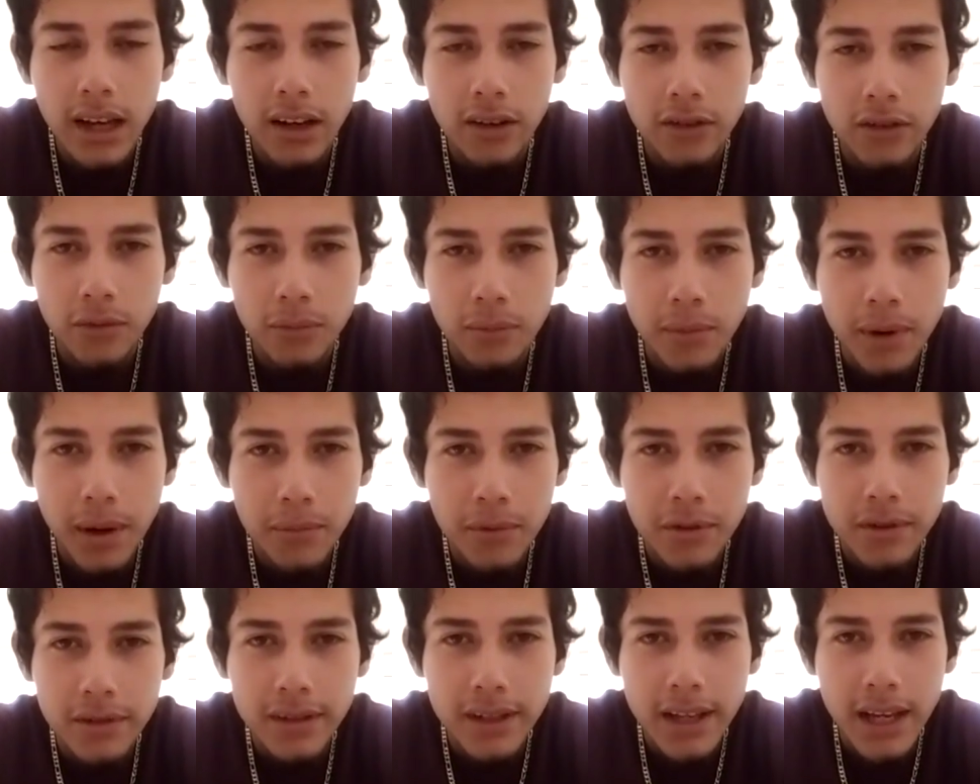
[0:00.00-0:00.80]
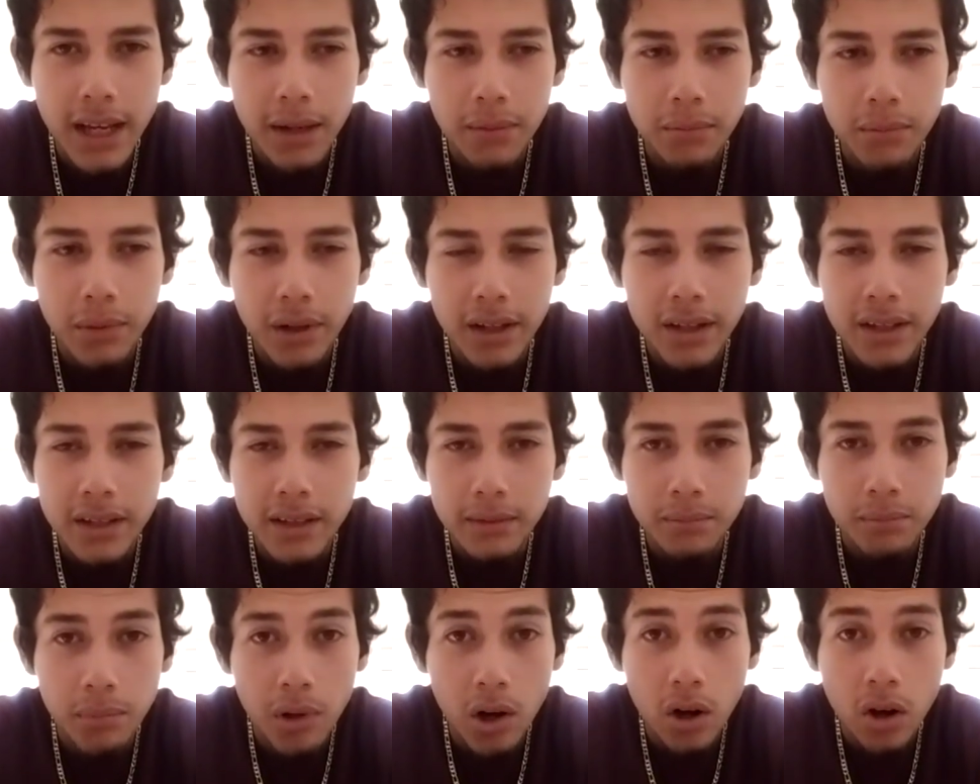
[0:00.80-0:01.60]
I don't remember his name, but
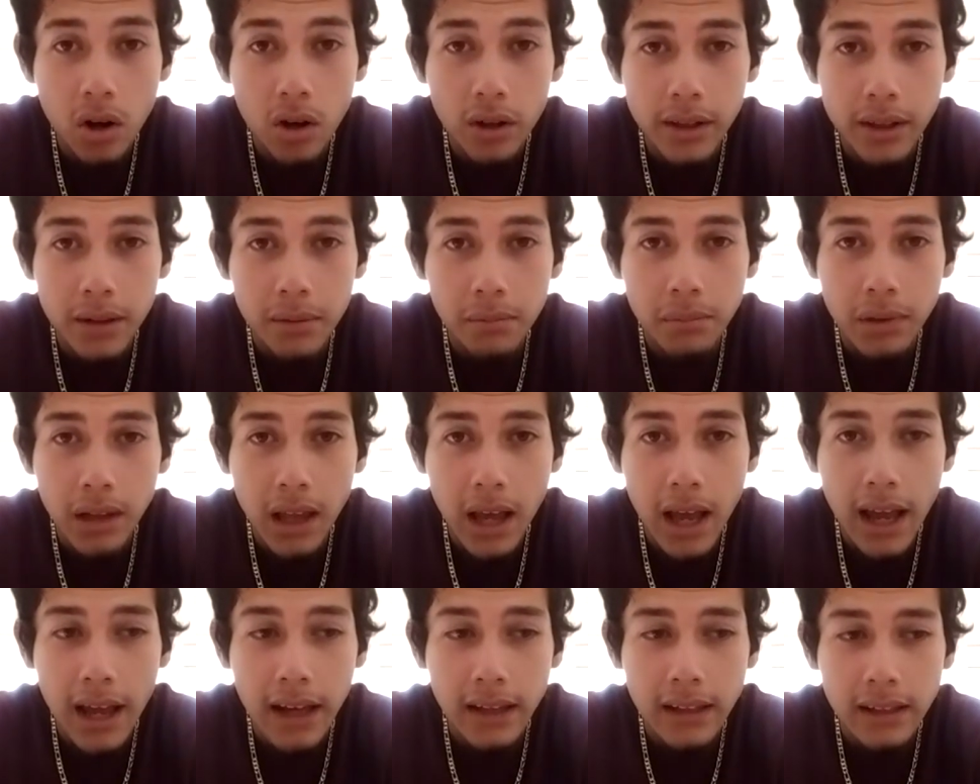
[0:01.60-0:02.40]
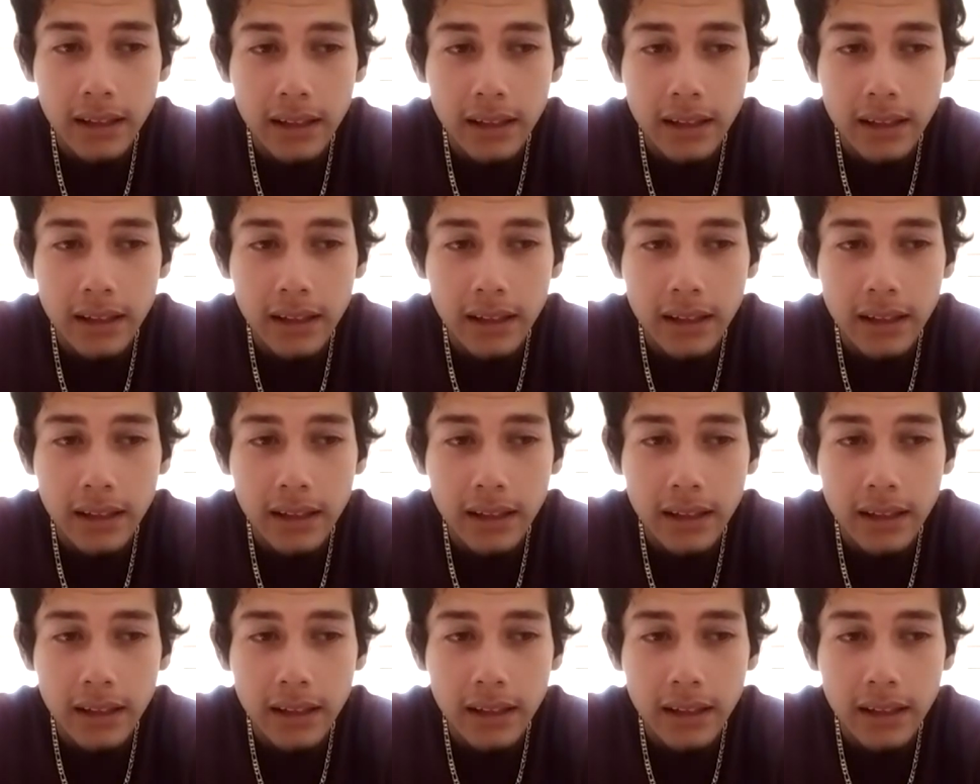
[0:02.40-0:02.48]
he's bald and black,